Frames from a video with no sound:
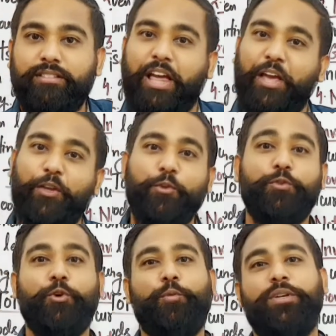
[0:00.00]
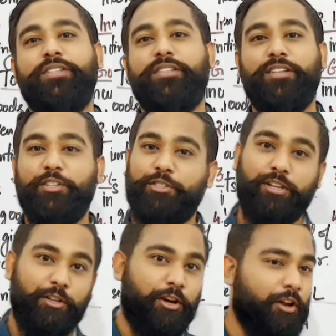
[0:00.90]
Thank you so much, sir.
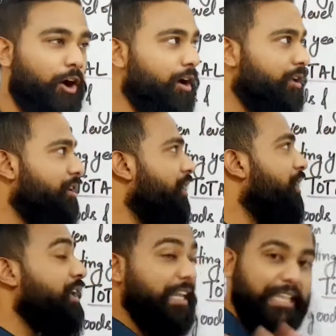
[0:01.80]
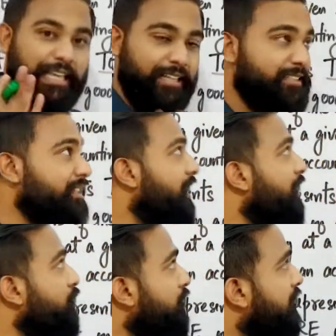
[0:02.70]
Sir, you are God. Yes.
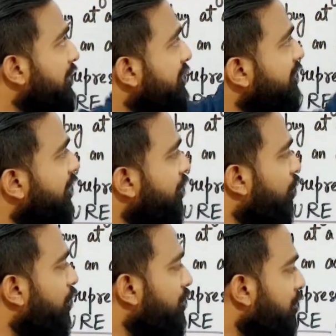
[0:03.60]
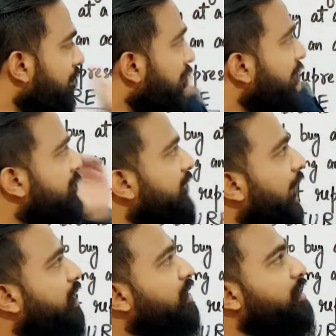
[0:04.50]
So these are your
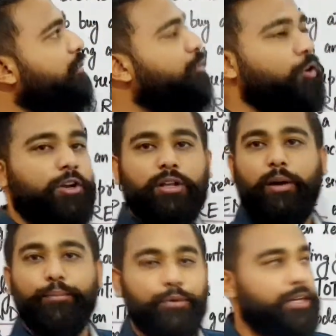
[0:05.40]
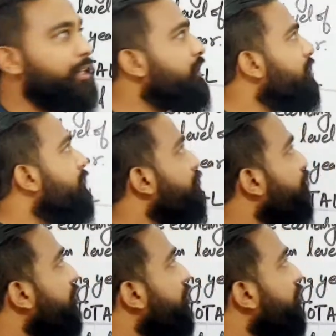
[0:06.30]
exactly the four components.